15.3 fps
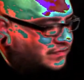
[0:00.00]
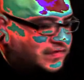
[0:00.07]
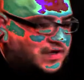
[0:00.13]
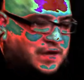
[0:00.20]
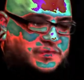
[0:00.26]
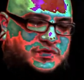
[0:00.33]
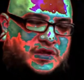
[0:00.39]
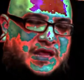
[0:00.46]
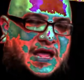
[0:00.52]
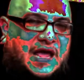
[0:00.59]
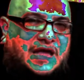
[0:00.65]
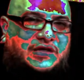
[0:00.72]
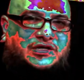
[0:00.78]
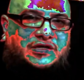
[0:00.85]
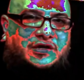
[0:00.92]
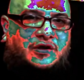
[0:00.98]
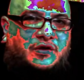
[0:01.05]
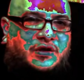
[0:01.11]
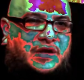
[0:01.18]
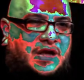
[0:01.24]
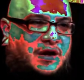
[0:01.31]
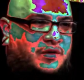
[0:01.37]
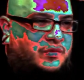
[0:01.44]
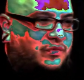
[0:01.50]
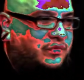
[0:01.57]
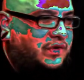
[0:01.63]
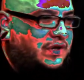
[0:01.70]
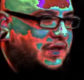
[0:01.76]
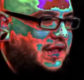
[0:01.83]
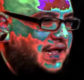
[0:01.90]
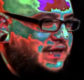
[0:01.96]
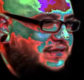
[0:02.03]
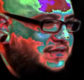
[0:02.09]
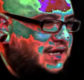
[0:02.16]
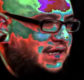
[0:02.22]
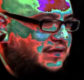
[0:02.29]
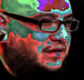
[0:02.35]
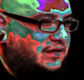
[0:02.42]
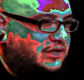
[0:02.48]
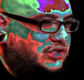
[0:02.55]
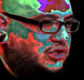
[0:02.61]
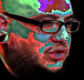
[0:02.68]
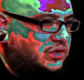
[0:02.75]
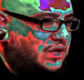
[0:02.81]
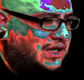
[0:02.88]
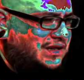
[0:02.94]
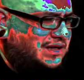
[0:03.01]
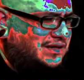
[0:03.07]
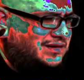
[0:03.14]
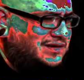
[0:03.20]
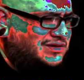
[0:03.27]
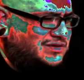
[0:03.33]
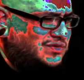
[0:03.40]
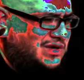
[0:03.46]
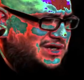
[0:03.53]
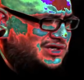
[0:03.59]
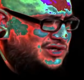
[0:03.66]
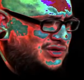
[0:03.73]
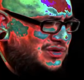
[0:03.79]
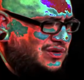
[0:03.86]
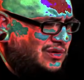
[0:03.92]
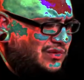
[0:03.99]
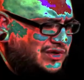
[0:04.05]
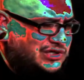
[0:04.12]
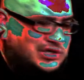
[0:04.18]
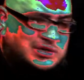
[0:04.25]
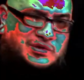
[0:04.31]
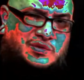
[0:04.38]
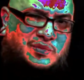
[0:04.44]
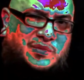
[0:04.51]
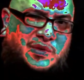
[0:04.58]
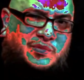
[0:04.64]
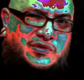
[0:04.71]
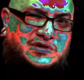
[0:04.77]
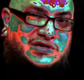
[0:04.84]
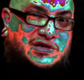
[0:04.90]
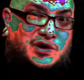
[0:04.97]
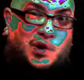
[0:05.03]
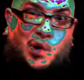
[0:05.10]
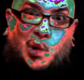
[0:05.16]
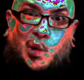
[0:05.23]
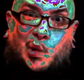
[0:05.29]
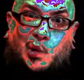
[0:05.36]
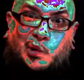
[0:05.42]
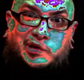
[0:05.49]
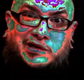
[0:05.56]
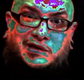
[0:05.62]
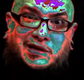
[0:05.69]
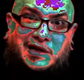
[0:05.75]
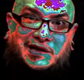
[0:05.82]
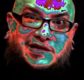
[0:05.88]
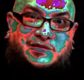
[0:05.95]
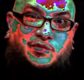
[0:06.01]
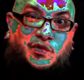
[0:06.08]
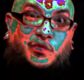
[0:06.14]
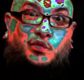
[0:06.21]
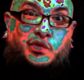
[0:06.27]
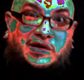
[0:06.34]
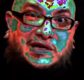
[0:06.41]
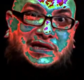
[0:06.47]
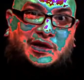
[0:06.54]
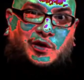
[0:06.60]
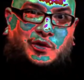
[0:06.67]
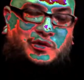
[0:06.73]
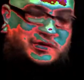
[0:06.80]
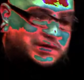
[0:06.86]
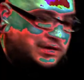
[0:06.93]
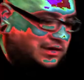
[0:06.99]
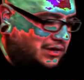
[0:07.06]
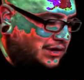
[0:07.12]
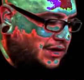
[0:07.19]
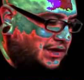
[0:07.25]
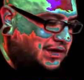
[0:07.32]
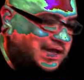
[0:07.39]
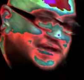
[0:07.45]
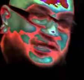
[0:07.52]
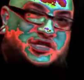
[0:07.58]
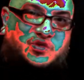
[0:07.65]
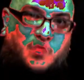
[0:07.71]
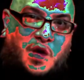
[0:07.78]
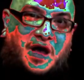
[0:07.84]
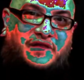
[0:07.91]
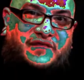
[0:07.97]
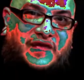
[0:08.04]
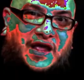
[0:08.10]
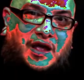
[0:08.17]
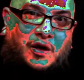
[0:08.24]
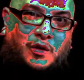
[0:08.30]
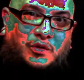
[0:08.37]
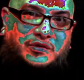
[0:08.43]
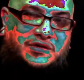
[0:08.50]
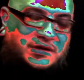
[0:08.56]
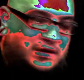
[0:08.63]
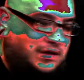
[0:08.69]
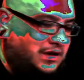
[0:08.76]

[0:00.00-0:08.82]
Comes with age, you know. You got to realize, like, I think there's two original members. They're old at this point, really old, like Suave old.